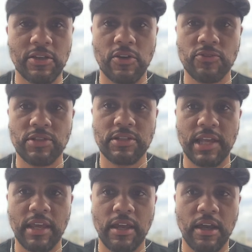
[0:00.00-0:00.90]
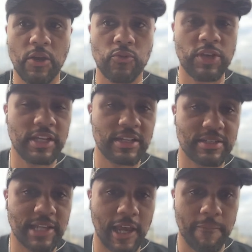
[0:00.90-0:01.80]
coaches a, a reading
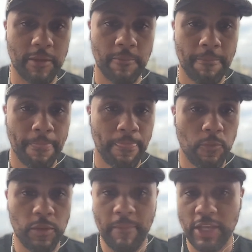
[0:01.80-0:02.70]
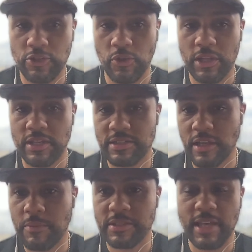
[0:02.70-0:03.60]
assignment. We may do it in the
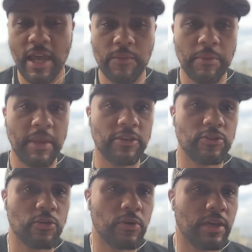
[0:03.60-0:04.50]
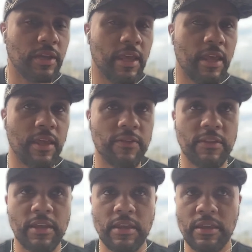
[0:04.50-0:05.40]
summertime. We may do it in
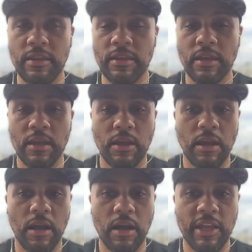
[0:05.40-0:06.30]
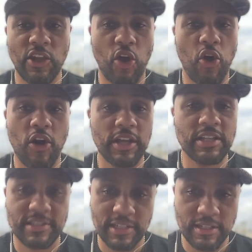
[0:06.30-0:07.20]
the Uh, in the heart of the
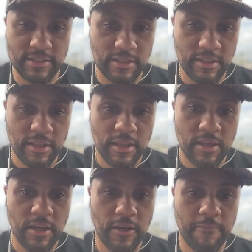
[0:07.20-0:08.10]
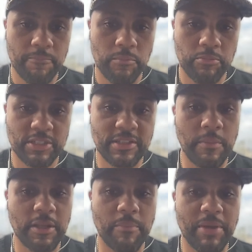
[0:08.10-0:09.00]
season. Um, but
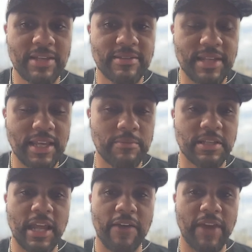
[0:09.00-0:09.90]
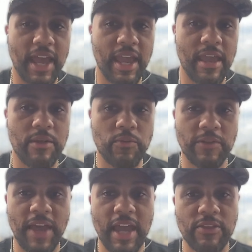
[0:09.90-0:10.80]
some of the best teams that I've had, we've
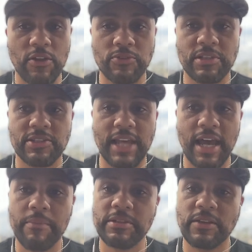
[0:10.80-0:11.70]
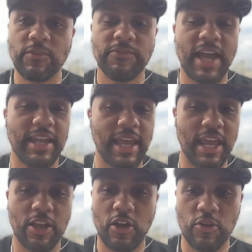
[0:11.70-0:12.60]
had those assignments and we've kind of
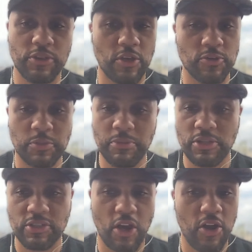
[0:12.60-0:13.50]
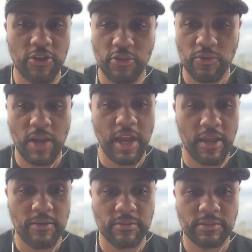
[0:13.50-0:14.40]
echoed those books all year round.
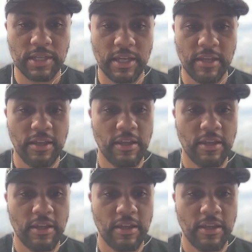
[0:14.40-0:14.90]
Okay?